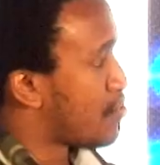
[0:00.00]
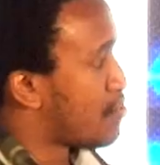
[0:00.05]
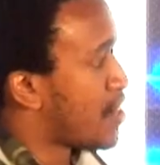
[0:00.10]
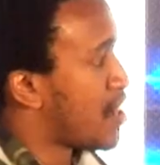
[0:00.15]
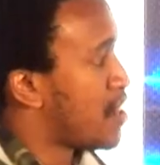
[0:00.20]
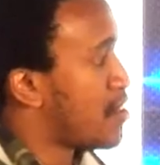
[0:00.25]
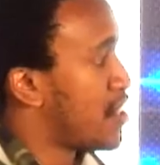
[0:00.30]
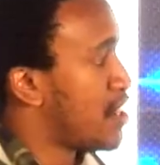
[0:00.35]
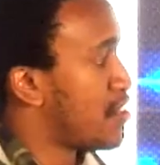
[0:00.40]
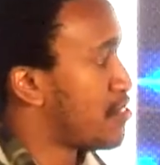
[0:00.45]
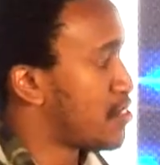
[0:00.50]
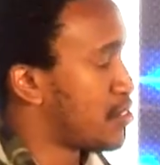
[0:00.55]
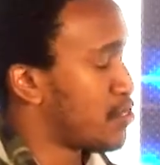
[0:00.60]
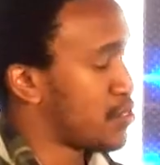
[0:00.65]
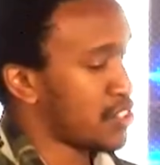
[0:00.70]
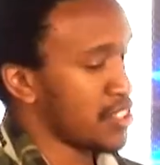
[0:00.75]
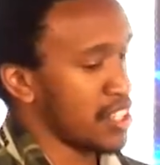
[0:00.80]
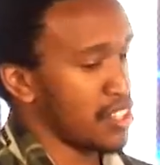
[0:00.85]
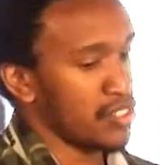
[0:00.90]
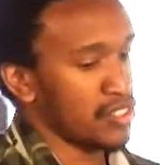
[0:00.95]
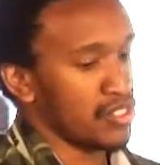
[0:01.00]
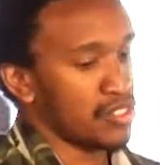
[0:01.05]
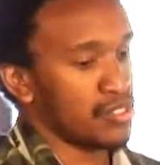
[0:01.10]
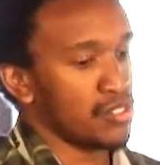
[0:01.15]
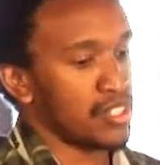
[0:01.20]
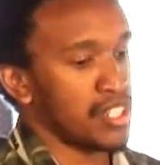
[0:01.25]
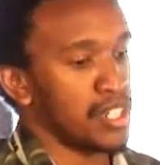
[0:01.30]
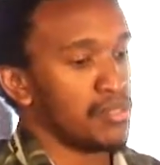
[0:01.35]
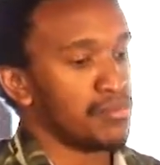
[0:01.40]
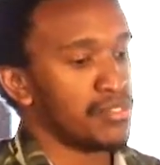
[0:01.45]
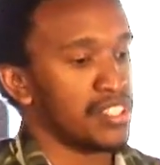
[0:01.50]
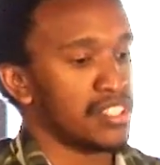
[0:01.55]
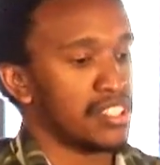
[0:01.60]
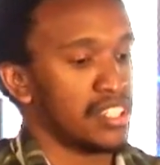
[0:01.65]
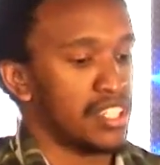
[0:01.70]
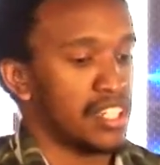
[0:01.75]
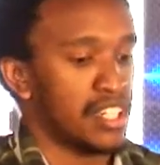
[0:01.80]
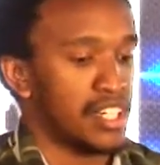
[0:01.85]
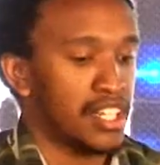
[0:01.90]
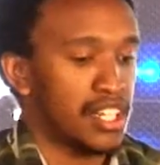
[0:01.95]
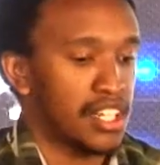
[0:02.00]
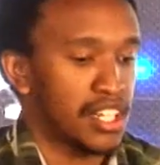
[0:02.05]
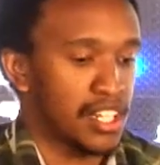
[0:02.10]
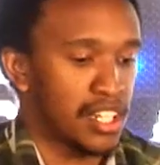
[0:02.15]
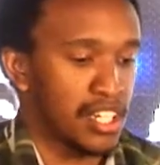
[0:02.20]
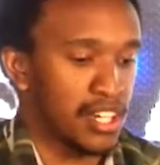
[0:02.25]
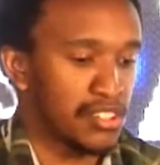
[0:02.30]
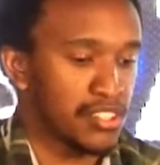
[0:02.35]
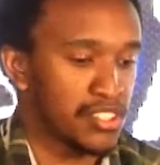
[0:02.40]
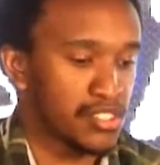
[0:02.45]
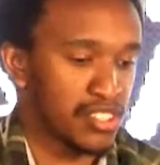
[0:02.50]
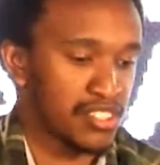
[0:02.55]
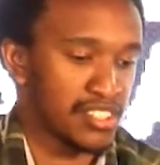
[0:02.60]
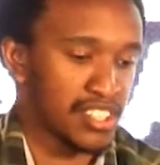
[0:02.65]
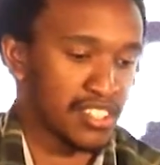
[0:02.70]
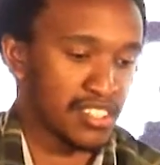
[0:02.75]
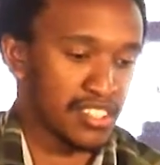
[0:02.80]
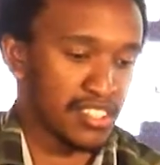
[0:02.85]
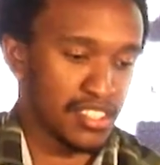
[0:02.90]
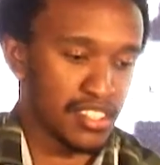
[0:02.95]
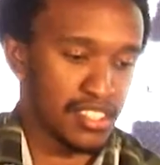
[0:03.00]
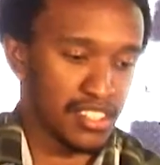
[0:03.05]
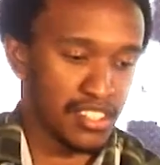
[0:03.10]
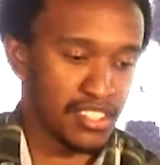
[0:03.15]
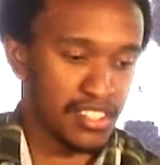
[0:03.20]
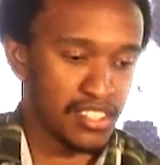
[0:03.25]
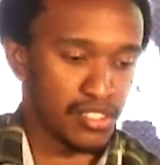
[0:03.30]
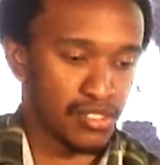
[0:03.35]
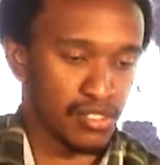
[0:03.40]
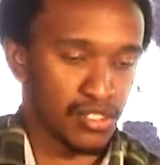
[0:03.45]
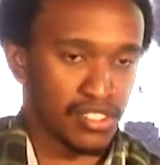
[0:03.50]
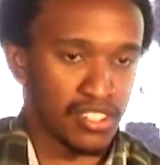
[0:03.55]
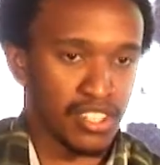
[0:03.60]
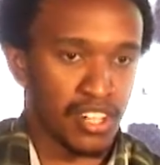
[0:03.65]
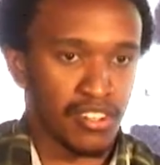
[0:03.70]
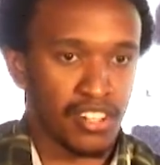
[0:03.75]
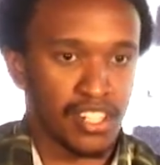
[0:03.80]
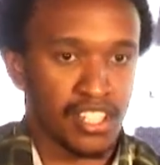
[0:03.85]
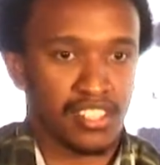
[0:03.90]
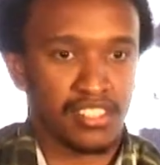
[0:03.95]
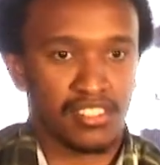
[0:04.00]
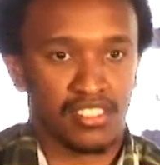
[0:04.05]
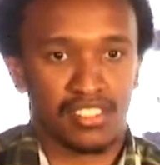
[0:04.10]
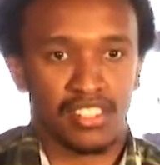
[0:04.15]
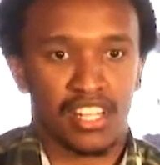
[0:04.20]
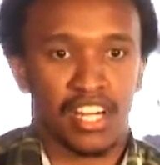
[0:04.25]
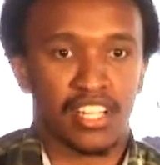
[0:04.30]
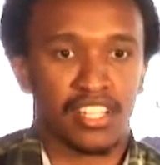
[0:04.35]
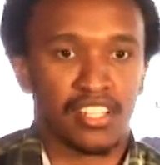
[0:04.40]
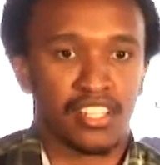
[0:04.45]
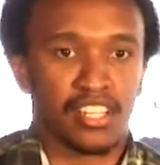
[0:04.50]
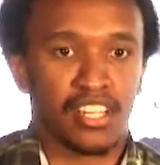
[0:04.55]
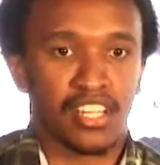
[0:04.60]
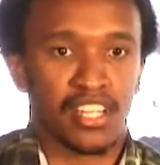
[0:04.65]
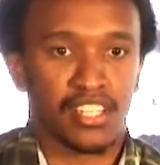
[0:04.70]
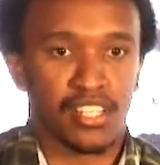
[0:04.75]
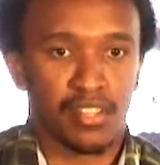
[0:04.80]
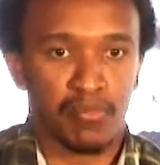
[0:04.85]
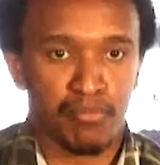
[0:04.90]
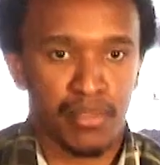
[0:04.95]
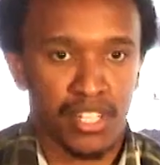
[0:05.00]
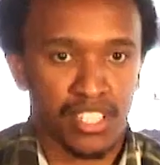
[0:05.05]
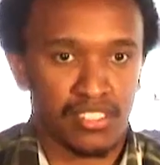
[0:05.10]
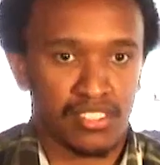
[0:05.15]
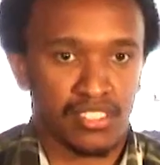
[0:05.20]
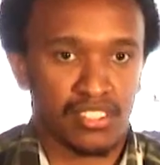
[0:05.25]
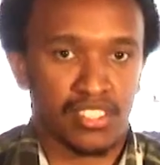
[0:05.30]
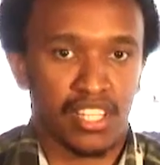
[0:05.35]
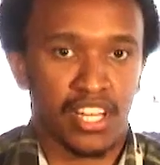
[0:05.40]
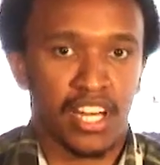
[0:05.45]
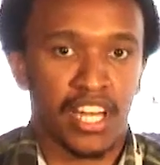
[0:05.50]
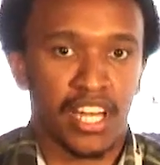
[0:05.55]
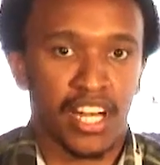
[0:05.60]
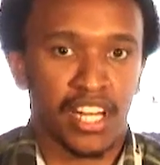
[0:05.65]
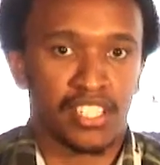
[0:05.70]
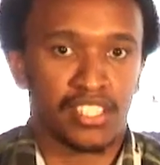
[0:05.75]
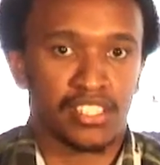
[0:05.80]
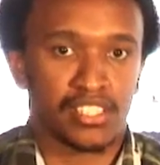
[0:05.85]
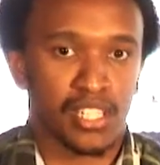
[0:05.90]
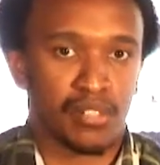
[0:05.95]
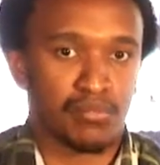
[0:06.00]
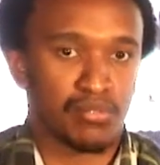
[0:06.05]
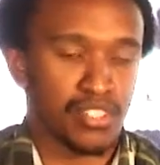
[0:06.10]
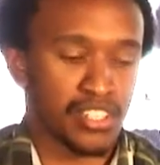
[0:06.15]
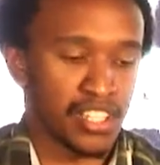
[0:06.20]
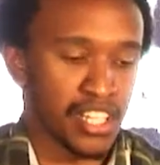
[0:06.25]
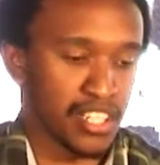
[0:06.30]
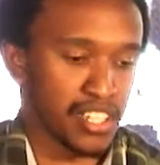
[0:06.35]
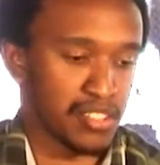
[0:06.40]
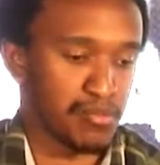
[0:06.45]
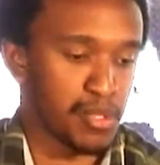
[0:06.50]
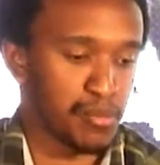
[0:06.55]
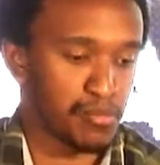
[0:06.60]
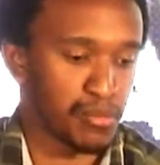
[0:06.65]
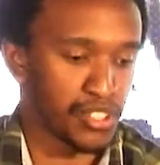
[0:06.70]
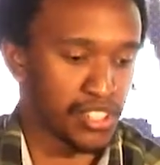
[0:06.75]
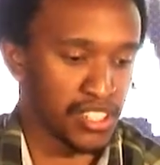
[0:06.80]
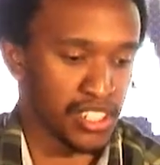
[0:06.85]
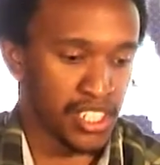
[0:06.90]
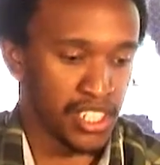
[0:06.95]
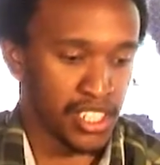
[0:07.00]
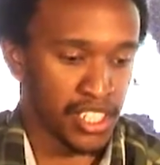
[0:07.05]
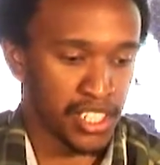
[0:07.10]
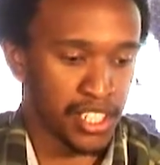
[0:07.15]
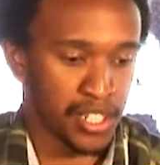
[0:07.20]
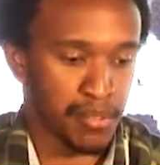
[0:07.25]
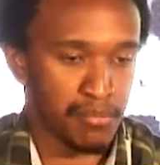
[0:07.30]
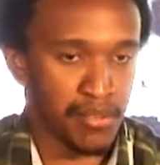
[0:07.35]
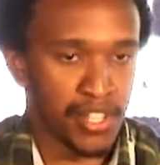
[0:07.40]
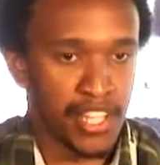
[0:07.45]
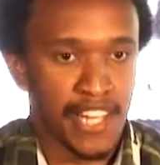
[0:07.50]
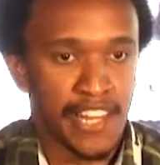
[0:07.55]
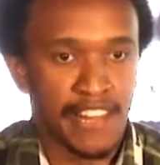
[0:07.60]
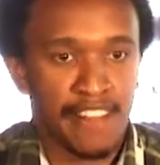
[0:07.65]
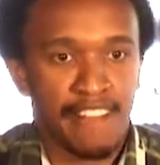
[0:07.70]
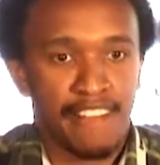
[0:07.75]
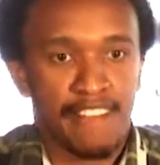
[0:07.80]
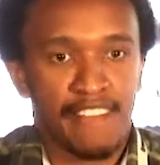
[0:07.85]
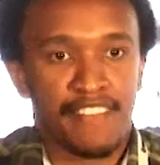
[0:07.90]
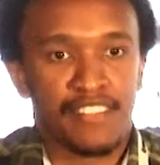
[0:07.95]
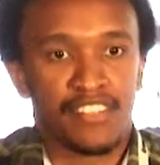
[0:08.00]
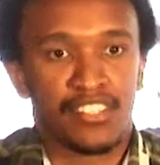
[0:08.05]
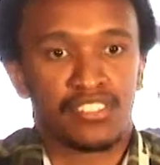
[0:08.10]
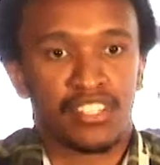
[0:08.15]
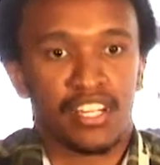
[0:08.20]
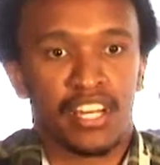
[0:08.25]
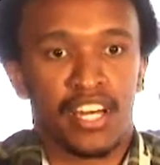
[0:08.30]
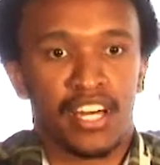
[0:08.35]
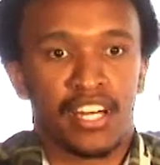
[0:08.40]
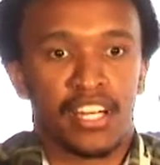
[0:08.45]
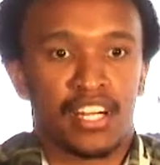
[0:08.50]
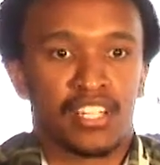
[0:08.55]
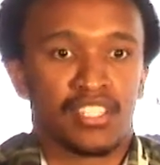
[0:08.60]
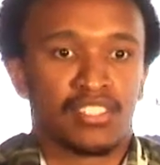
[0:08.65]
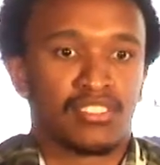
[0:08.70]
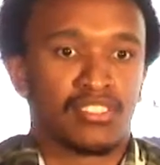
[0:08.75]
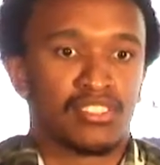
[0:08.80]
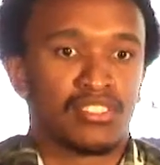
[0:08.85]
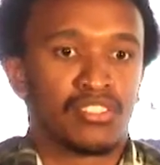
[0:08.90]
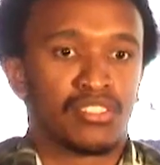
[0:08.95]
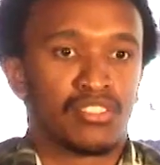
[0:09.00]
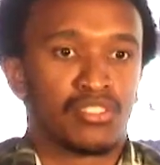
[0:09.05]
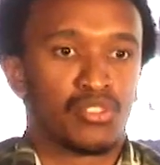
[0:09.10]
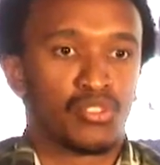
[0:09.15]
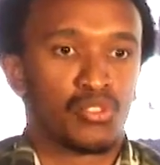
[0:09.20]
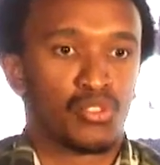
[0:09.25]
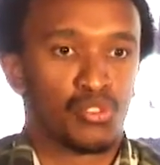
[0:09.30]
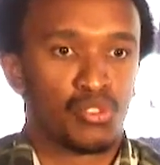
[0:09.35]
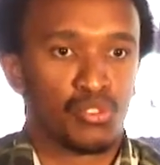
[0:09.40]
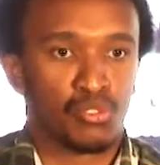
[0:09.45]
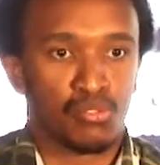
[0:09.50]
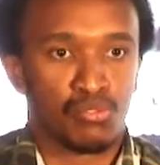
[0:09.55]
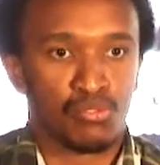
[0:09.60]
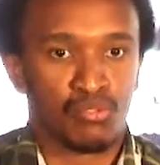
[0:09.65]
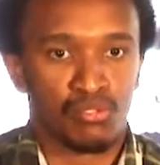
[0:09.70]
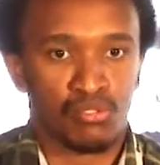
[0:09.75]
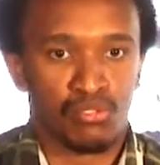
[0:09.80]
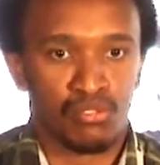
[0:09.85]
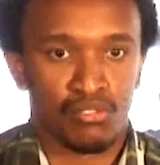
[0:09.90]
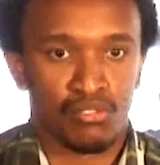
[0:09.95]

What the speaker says: far left, those are those 2 games. Now this is currently like the best AI that has been put in any game. And this AI has 2.